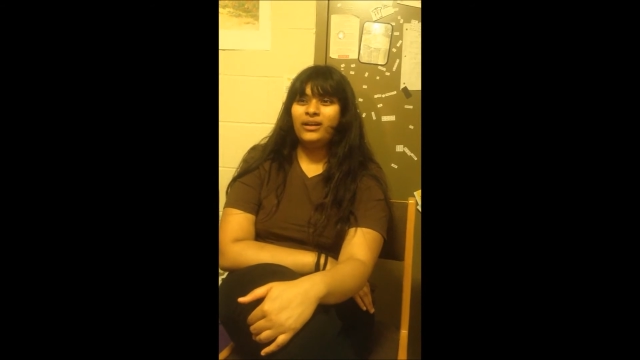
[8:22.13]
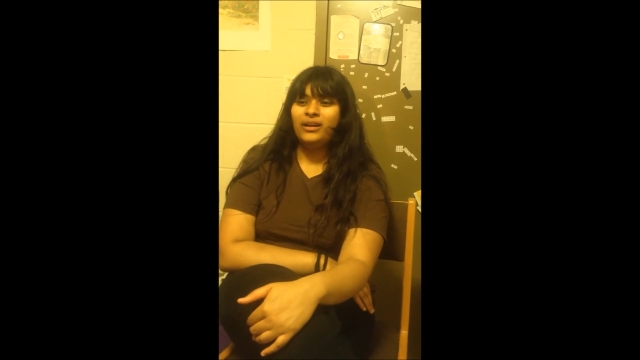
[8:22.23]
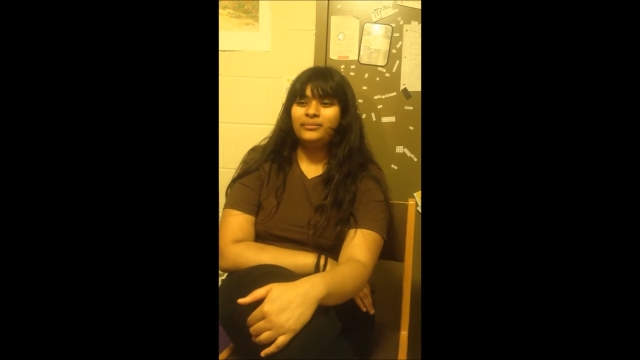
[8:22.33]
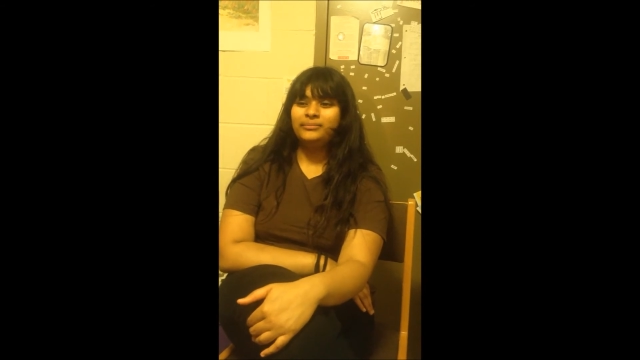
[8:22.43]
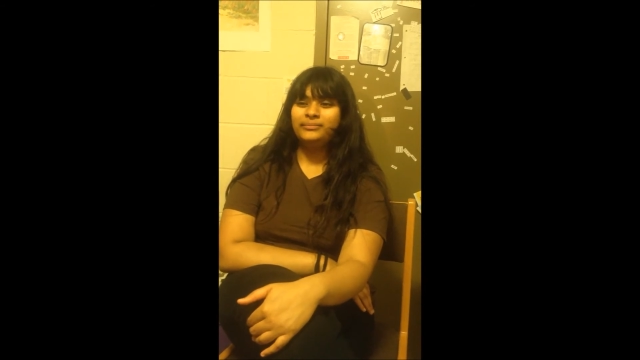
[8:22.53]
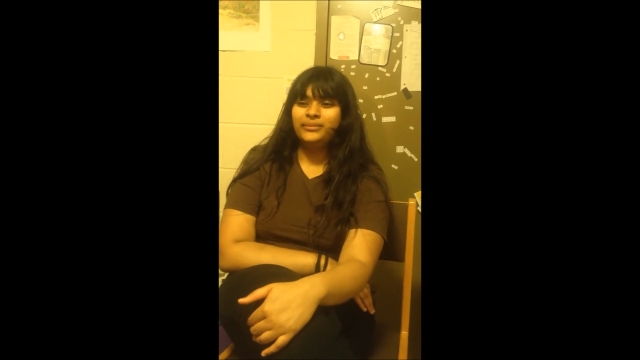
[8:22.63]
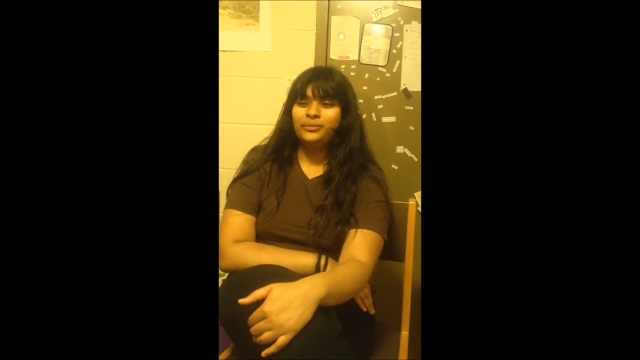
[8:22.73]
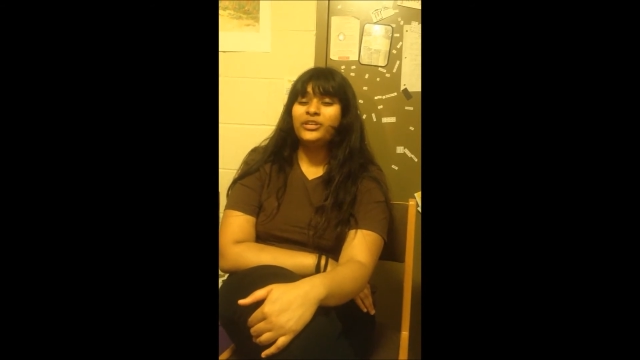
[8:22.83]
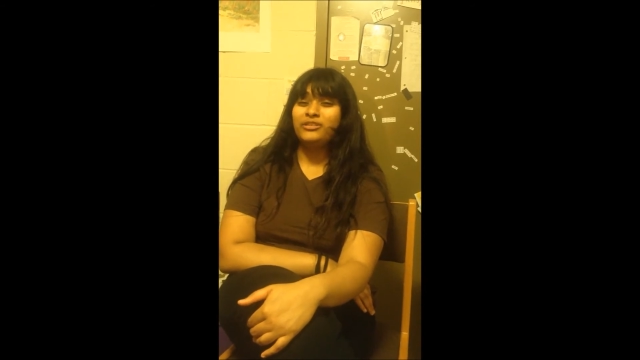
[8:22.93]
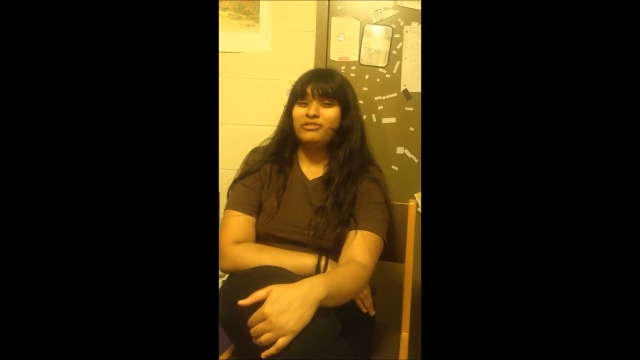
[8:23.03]
a
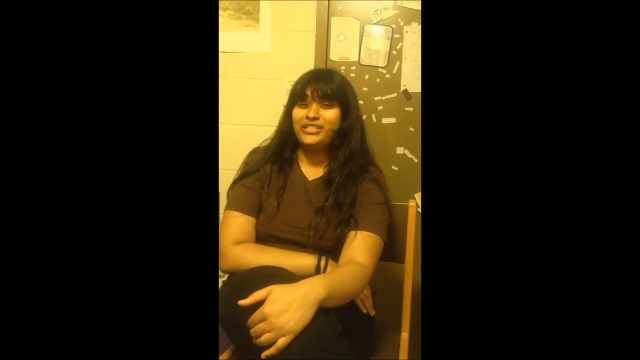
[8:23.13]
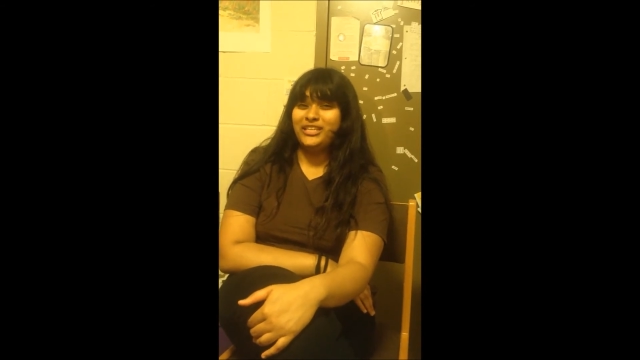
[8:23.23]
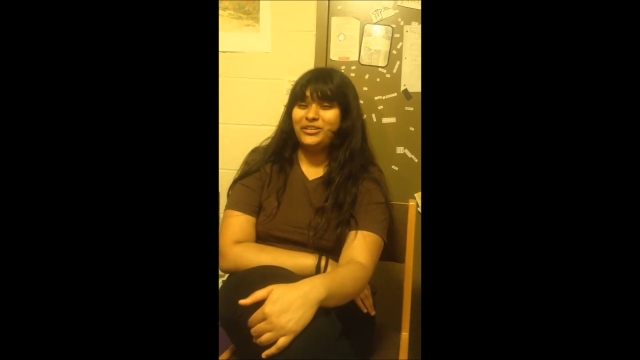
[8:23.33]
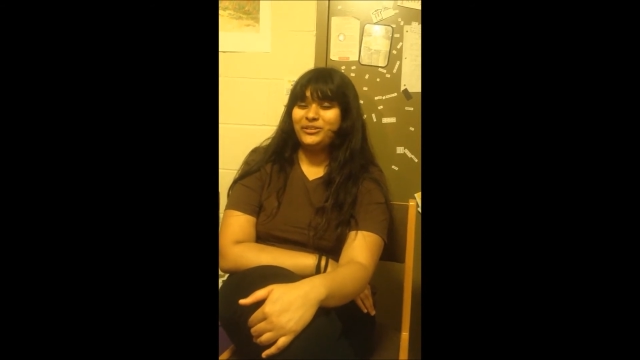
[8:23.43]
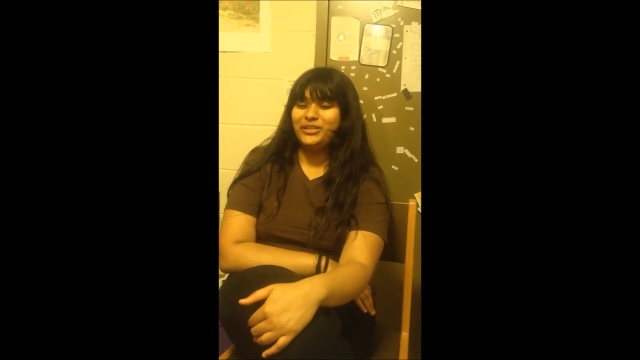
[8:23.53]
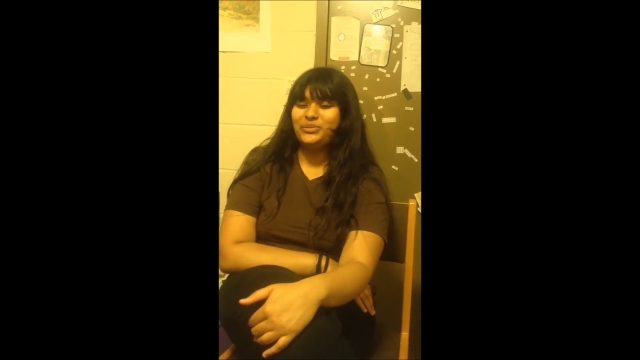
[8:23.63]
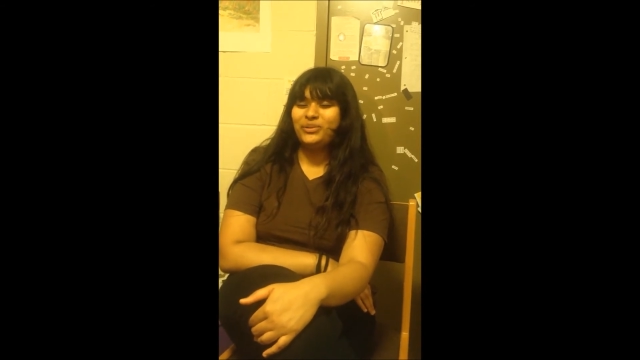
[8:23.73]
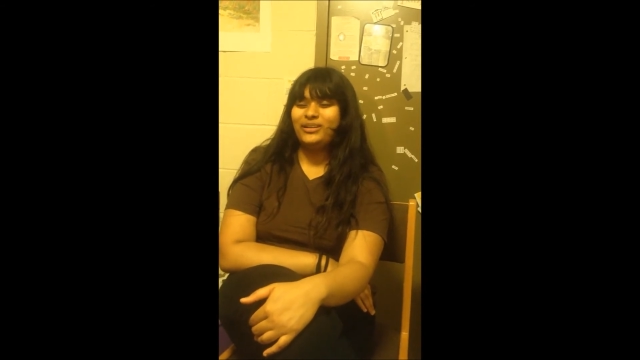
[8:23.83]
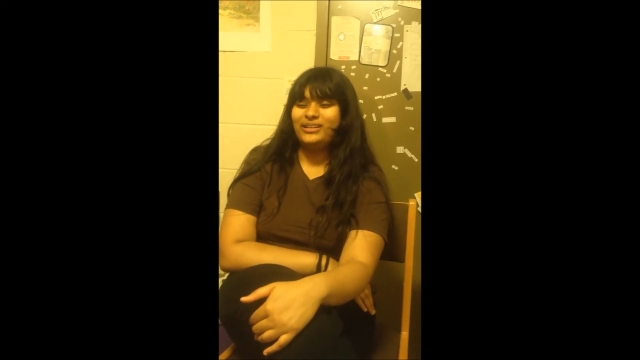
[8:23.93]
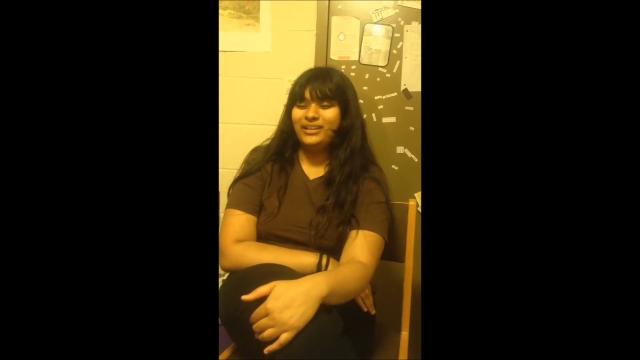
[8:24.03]
pretty ridiculous
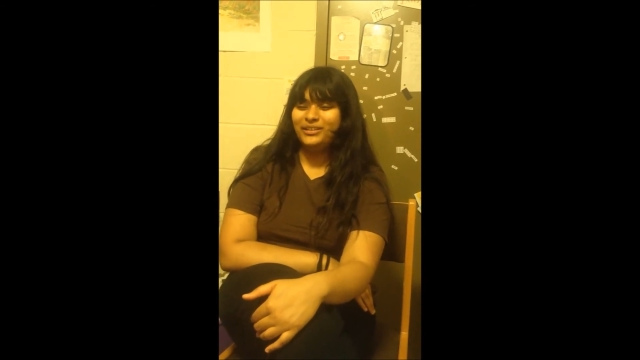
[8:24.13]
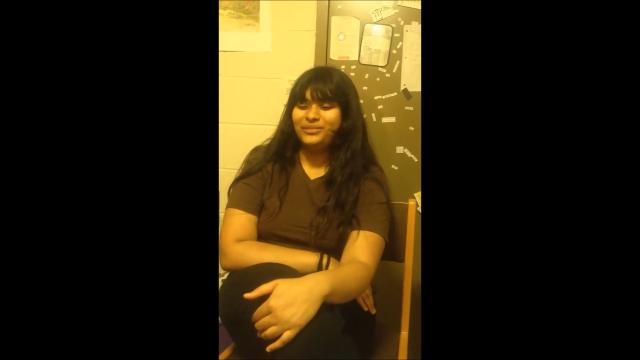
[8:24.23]
one